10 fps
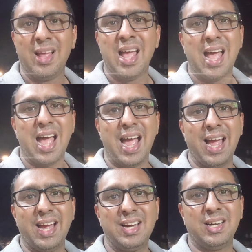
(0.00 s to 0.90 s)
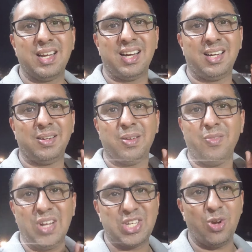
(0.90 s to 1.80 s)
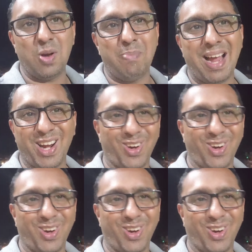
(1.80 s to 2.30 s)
and we'll see you in Bangalore.